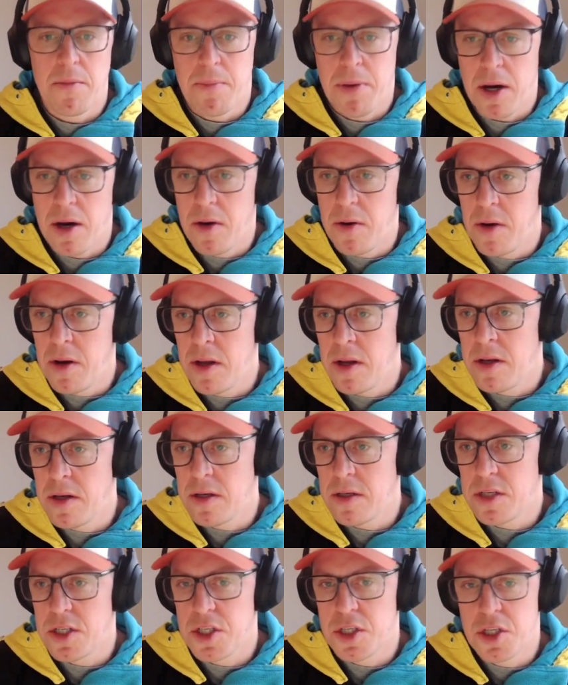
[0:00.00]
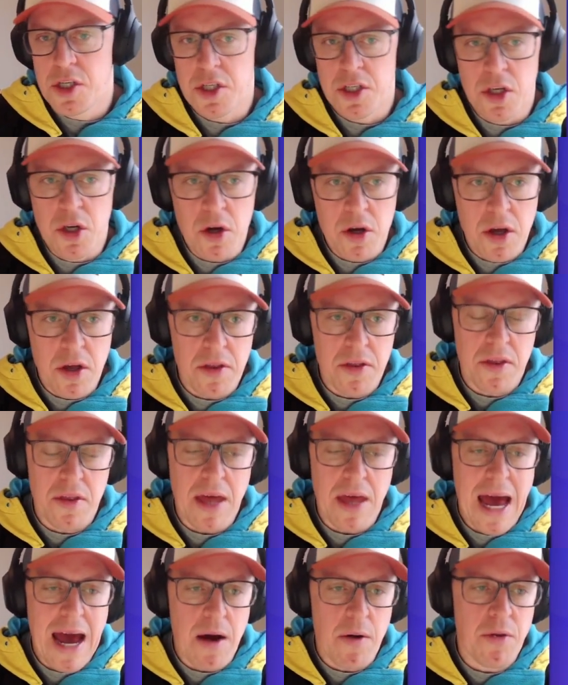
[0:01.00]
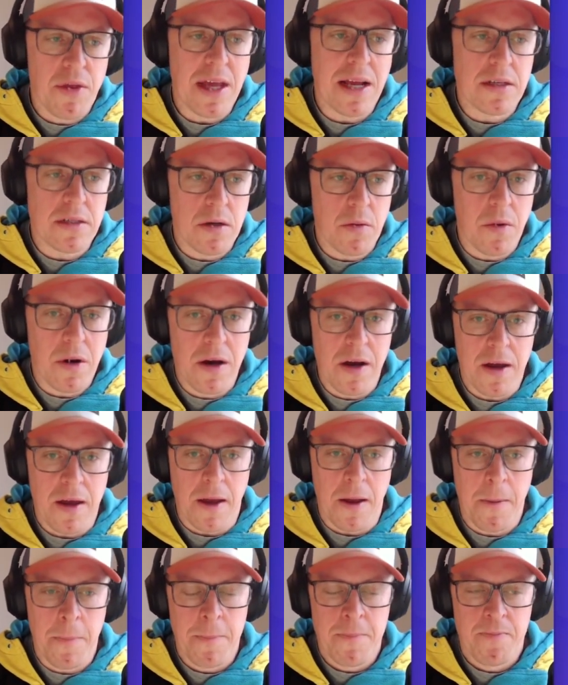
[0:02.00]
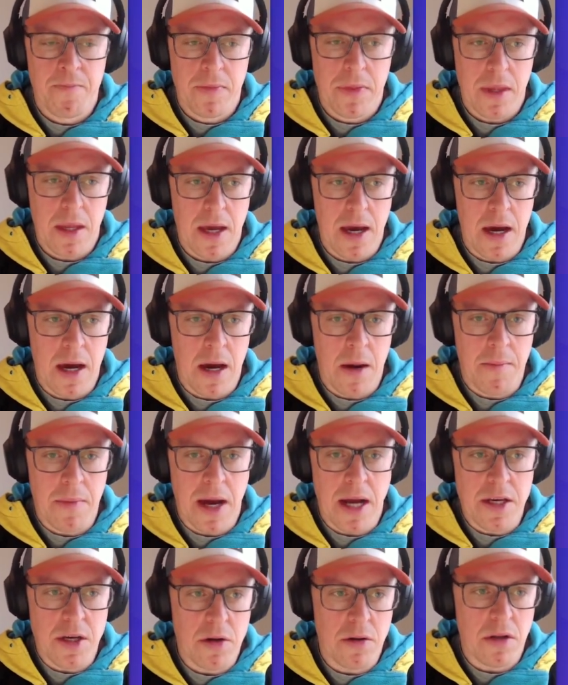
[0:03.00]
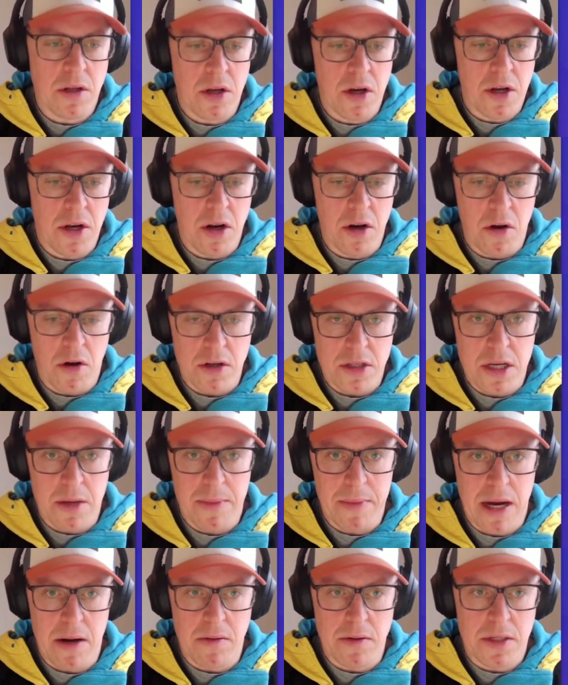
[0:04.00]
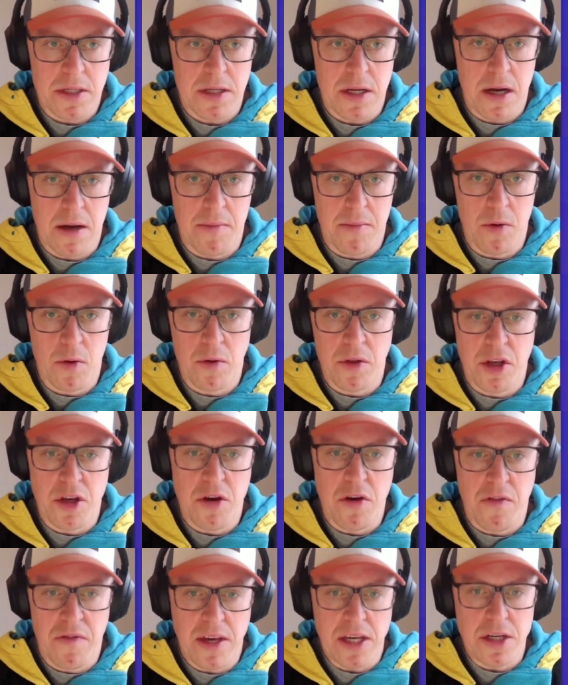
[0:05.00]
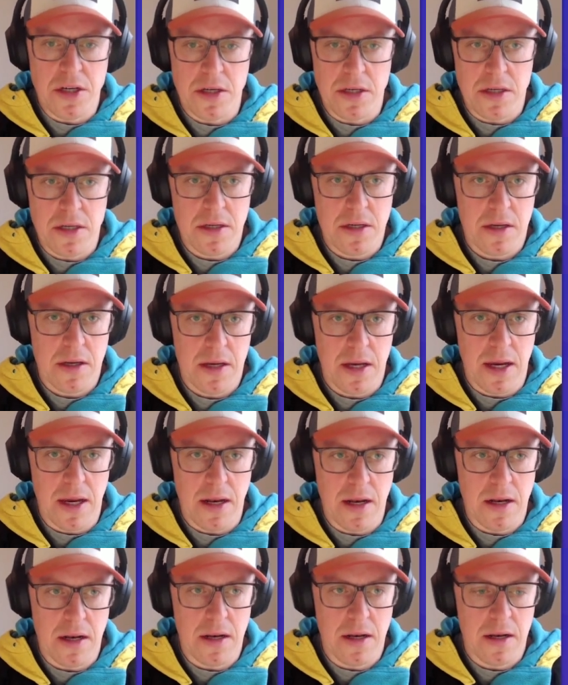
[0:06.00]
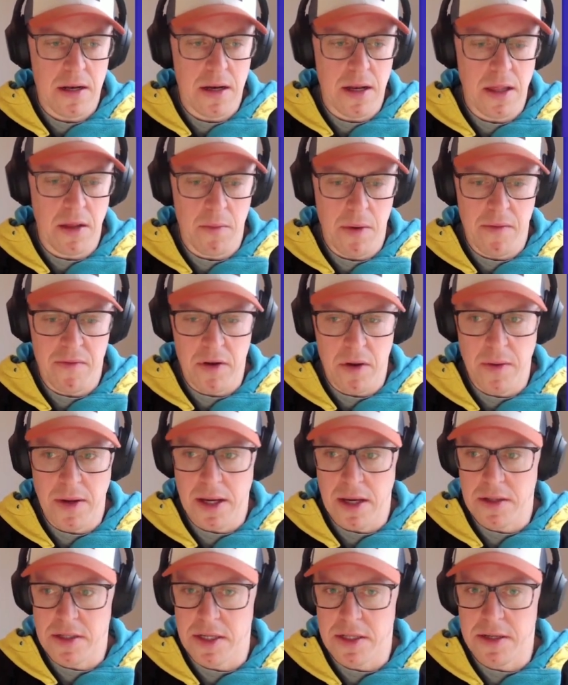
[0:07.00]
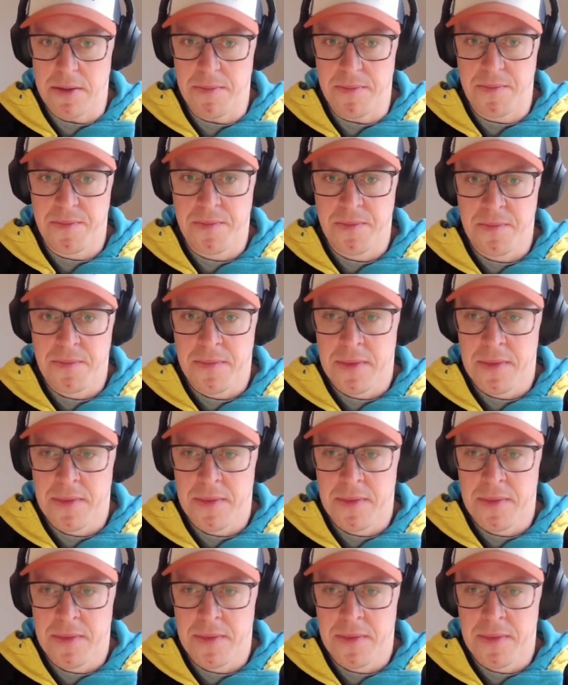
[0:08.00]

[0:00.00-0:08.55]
components, just look at how things are working, and you'll learn a lot about all the new features in the Webflow ecosystem.